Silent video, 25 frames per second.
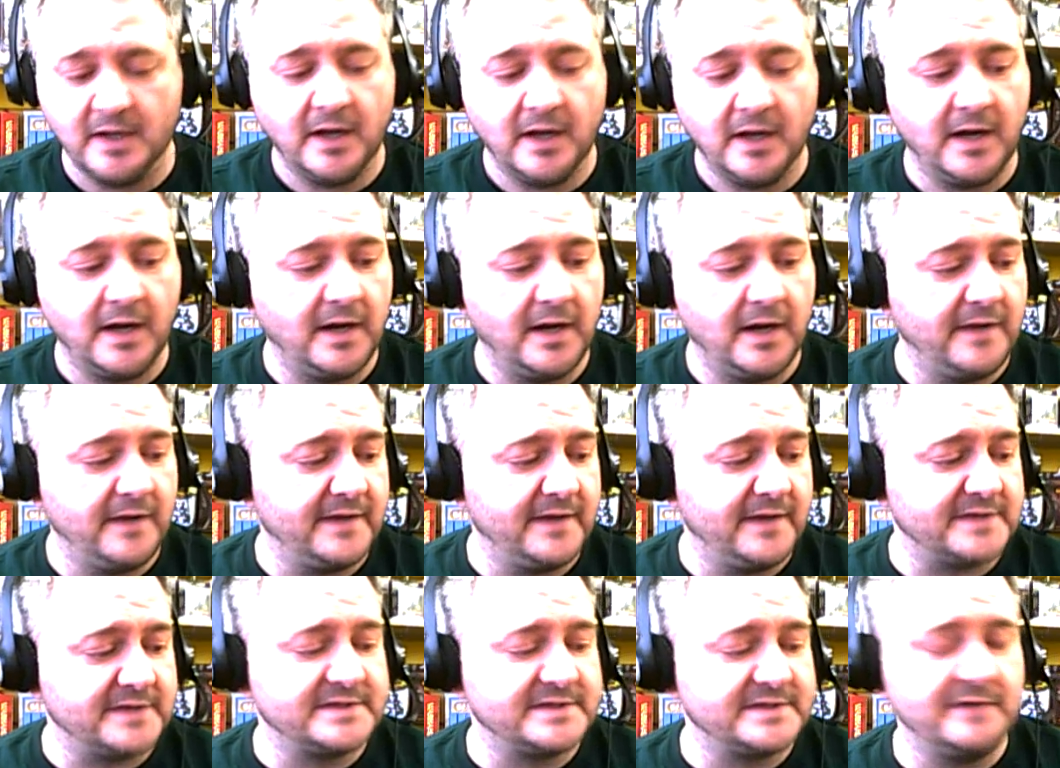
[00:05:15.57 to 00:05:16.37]

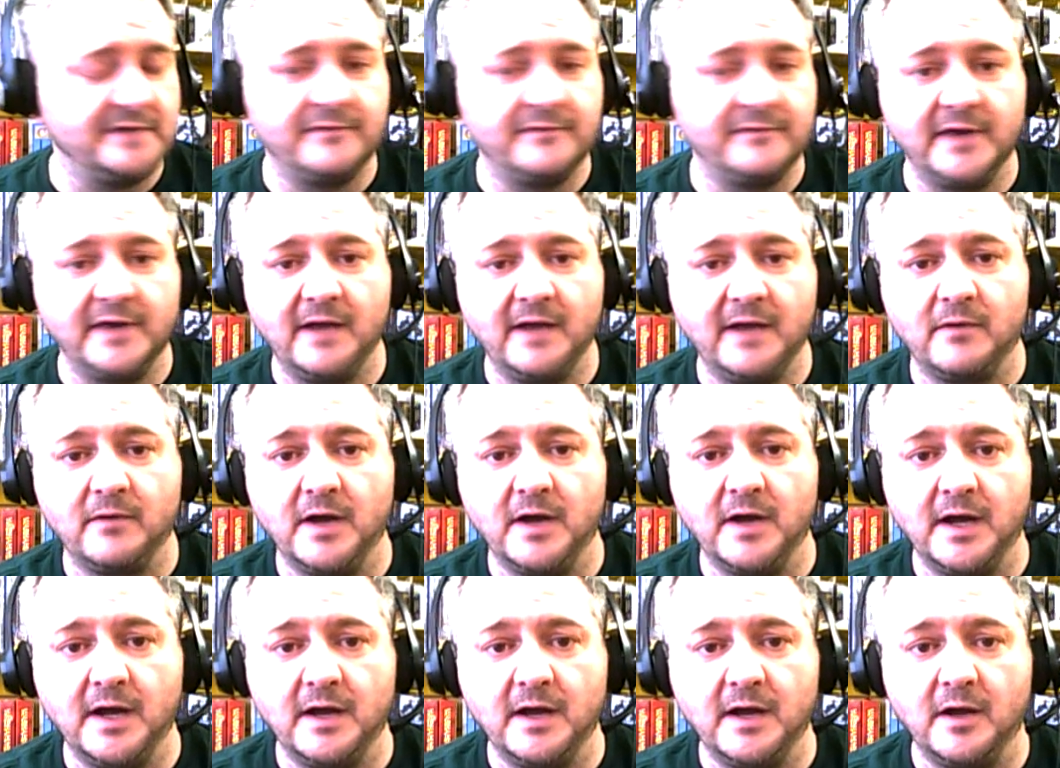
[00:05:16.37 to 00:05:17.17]
And that's it for
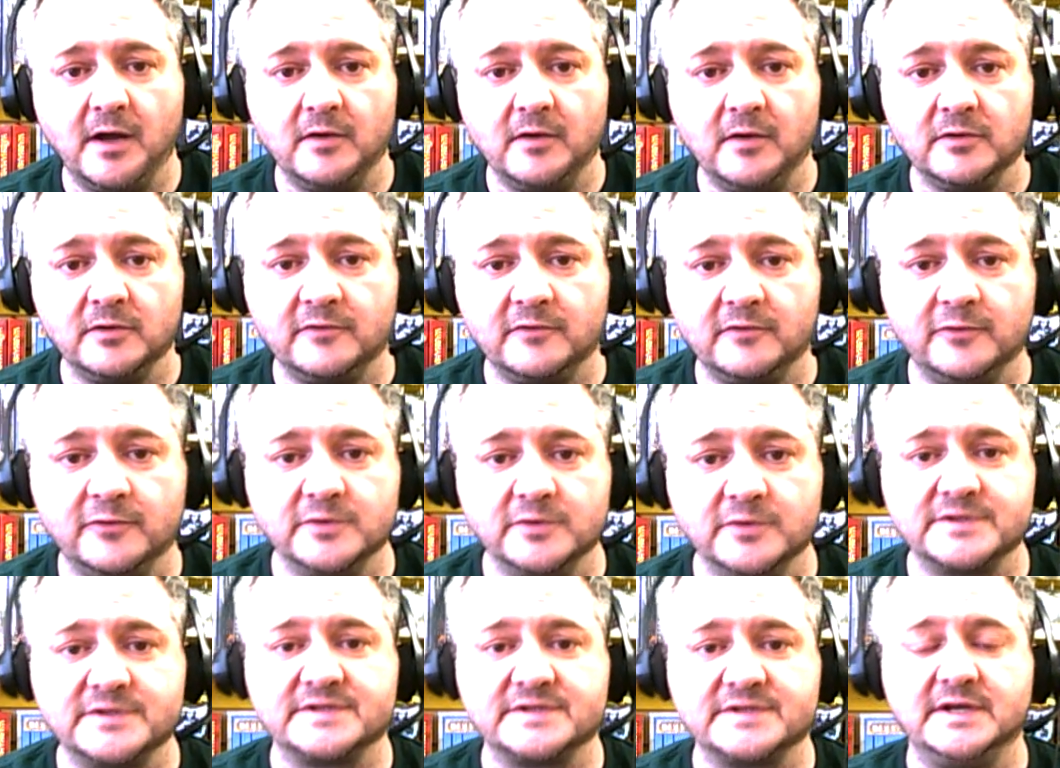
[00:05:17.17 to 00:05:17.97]
now. Look
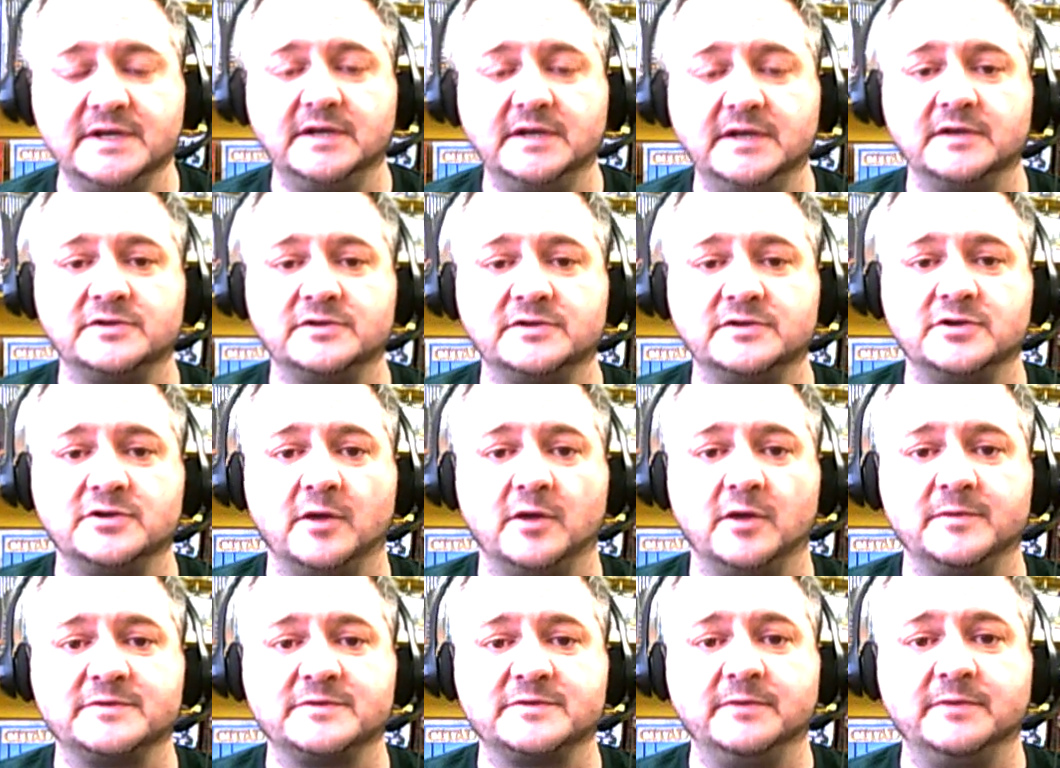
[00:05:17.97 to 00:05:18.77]
forward to seeing you at the
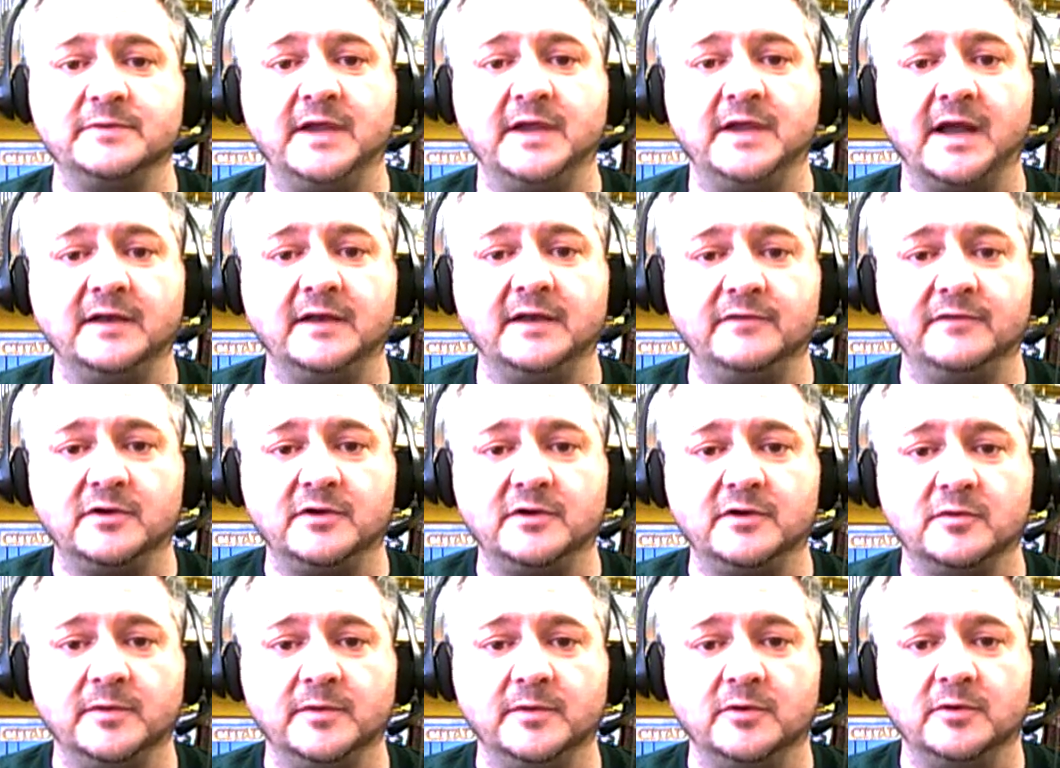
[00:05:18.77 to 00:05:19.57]
shop this weekend if
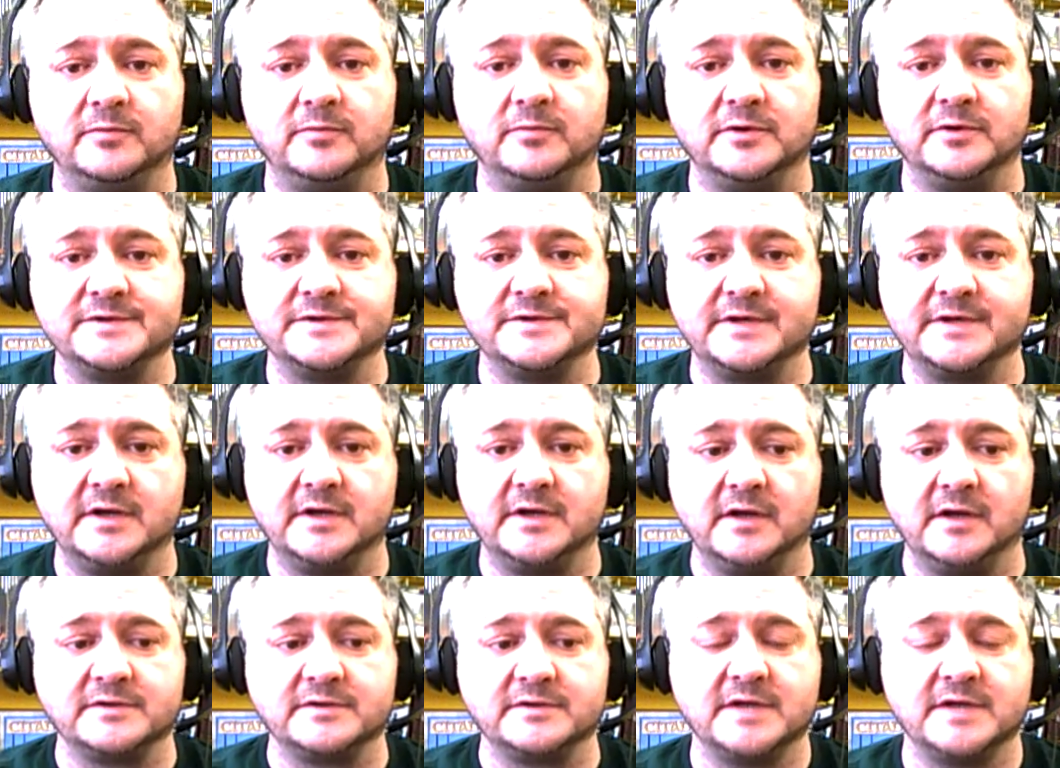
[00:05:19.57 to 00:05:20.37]
you're coming up, boys and
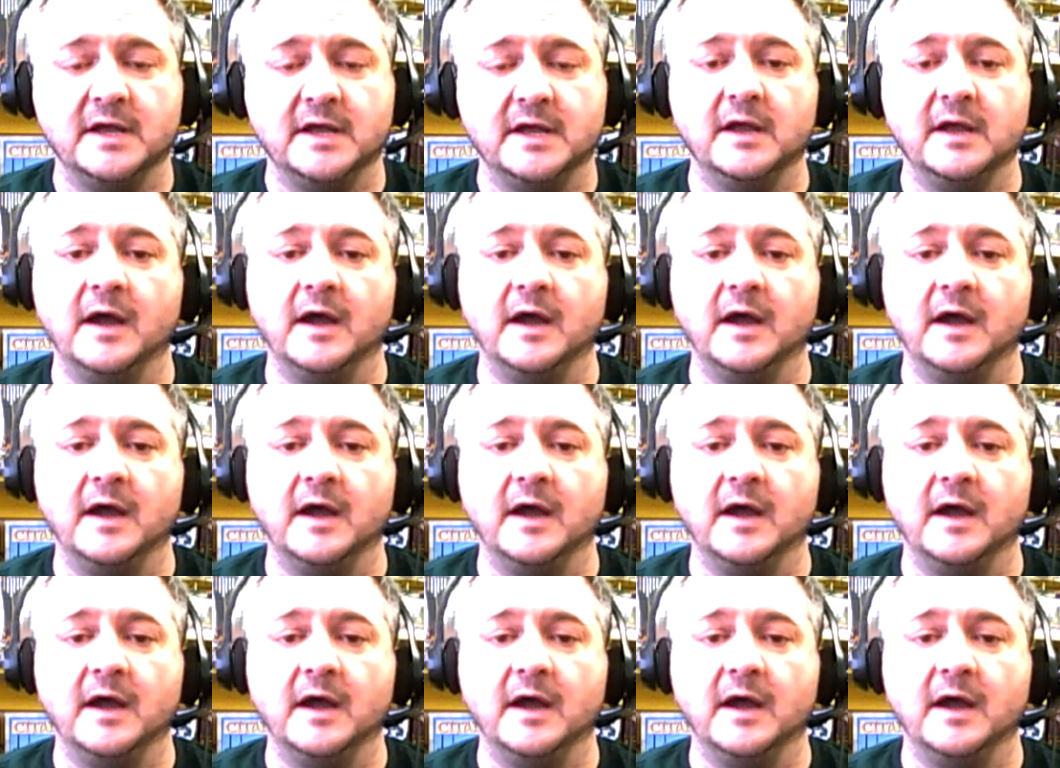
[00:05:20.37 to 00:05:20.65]
girls.